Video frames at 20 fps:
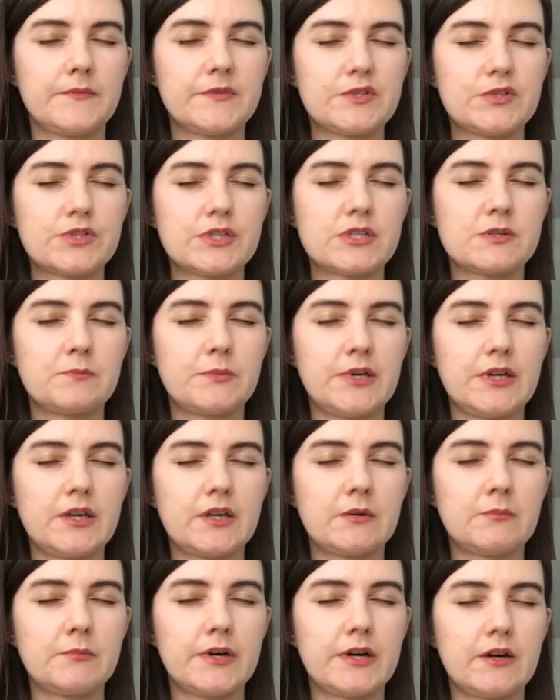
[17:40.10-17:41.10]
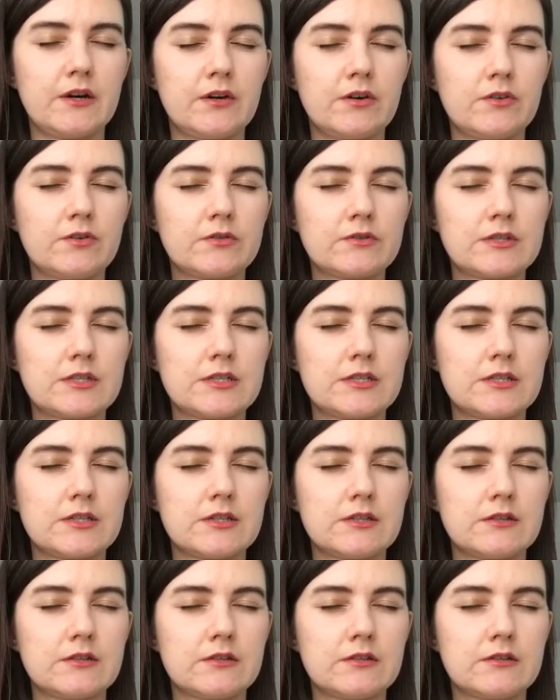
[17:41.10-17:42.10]
To speak about
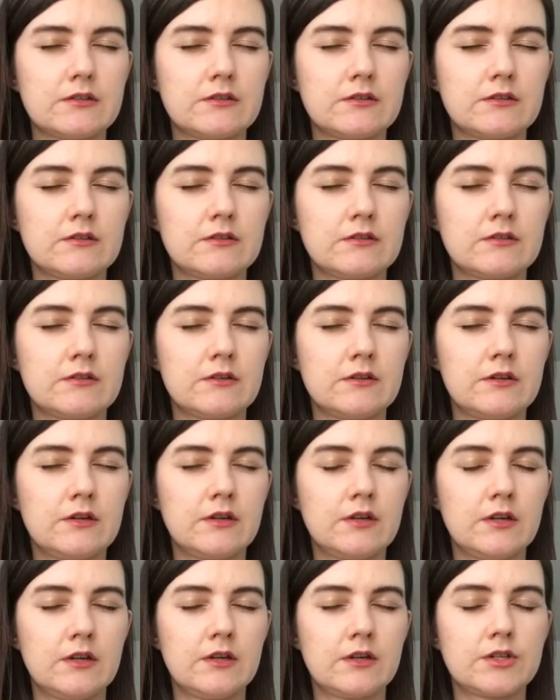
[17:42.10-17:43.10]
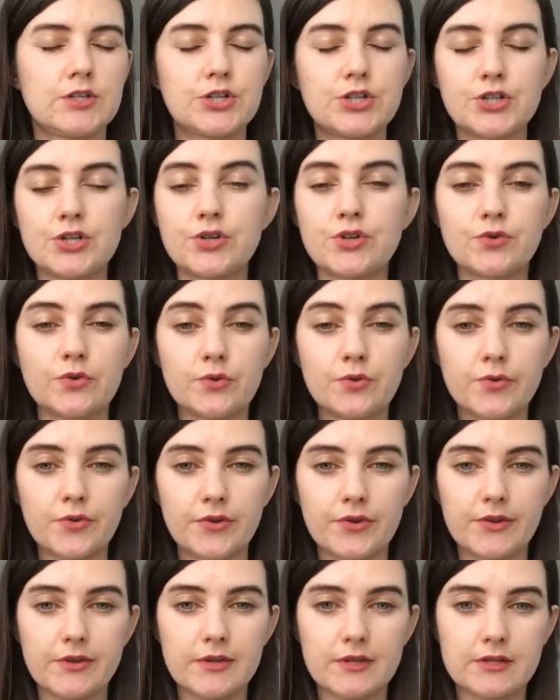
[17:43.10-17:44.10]

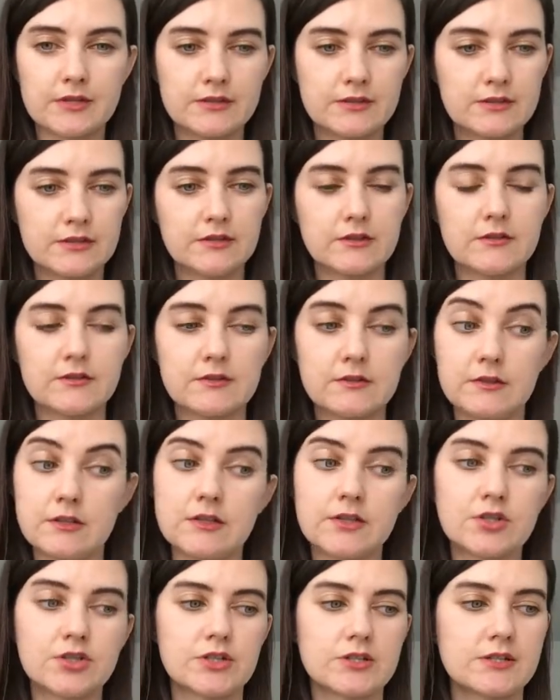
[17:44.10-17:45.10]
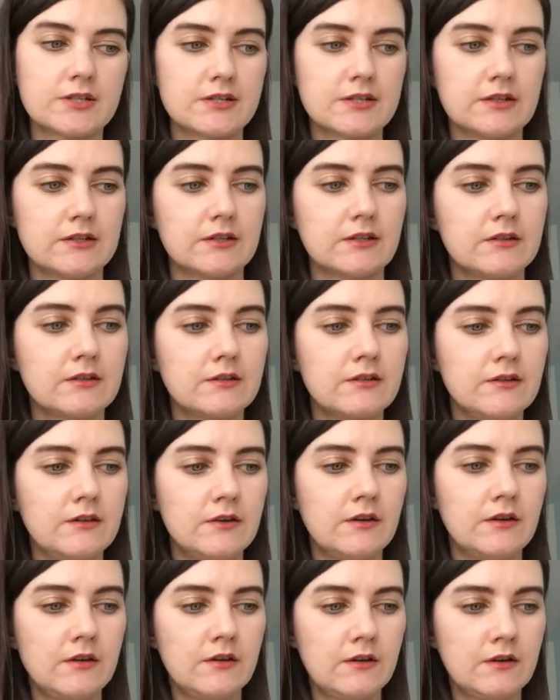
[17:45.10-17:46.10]
truth. Interesting.
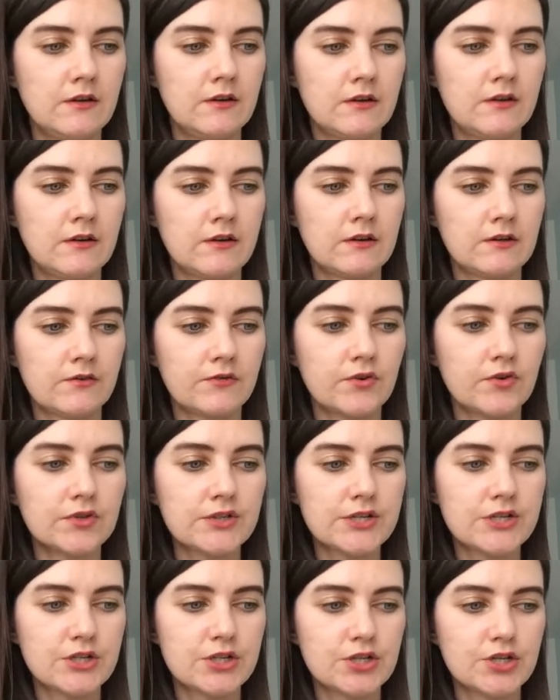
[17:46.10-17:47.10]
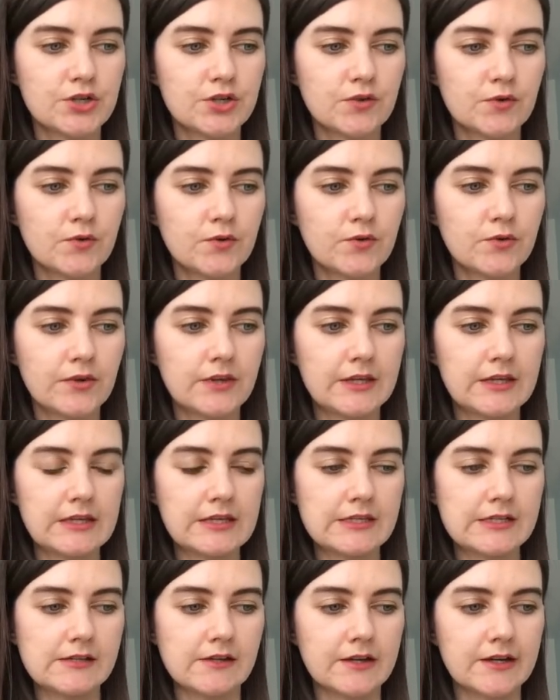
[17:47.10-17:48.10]
And of course, truth
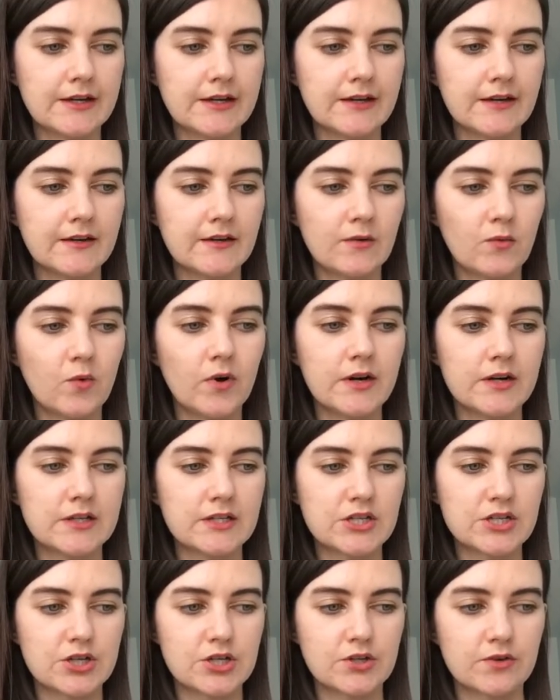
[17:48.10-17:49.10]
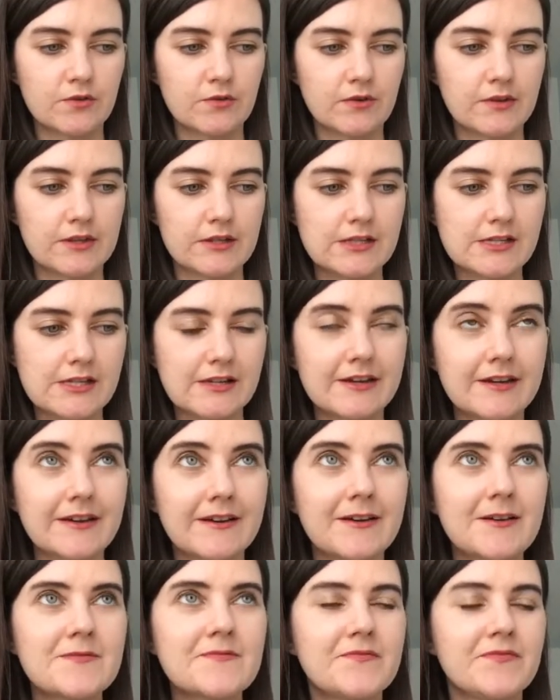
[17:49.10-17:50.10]
is like, what is truth? It's
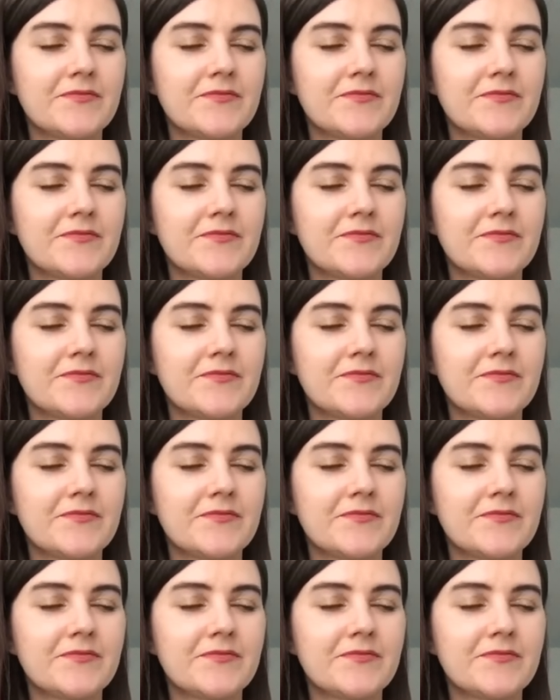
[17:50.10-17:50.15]
like,